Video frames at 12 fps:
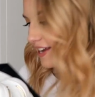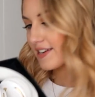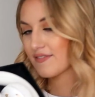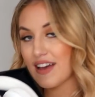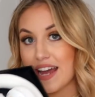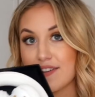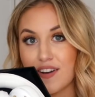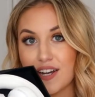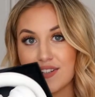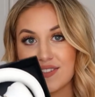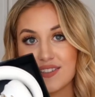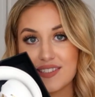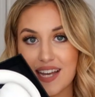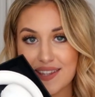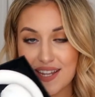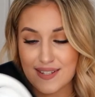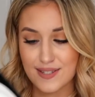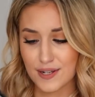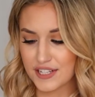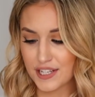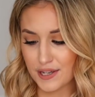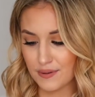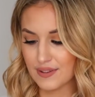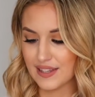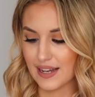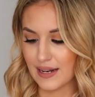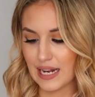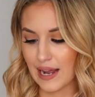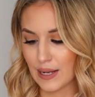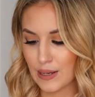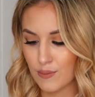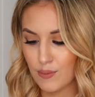kind of headphones, and they're so cute. They're like